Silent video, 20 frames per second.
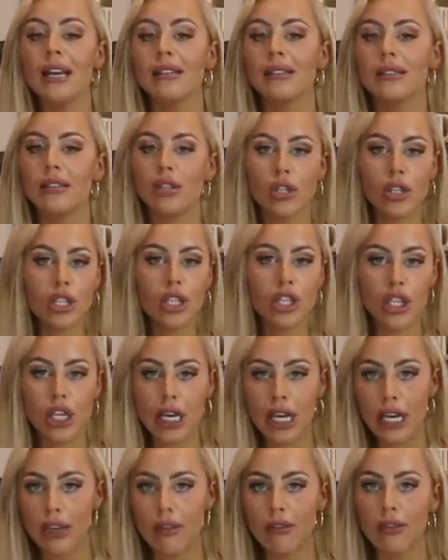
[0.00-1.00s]
still
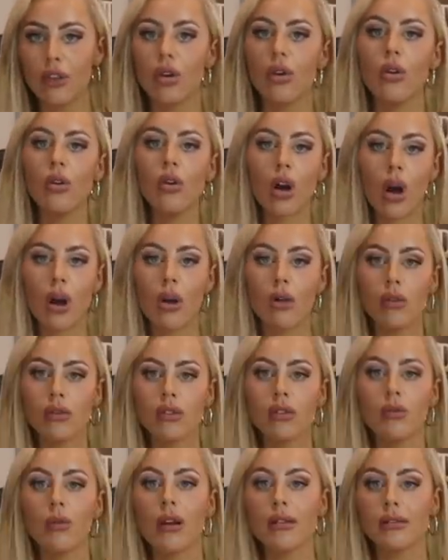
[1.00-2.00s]
achieve your
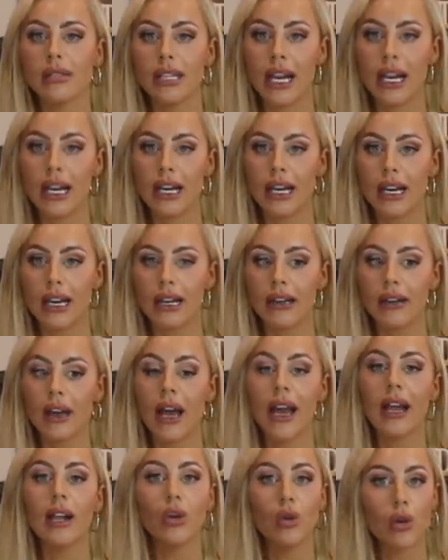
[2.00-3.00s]
goals whilst eating
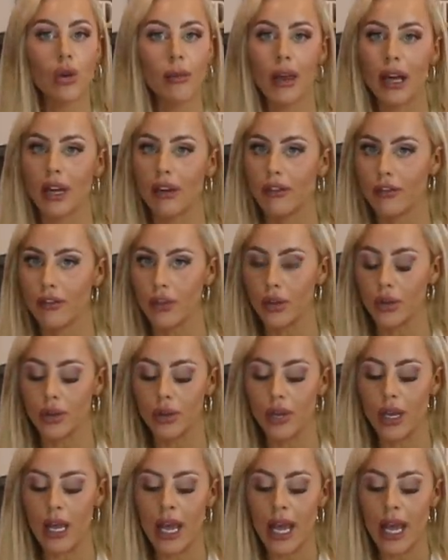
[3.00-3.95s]
a good amount of food.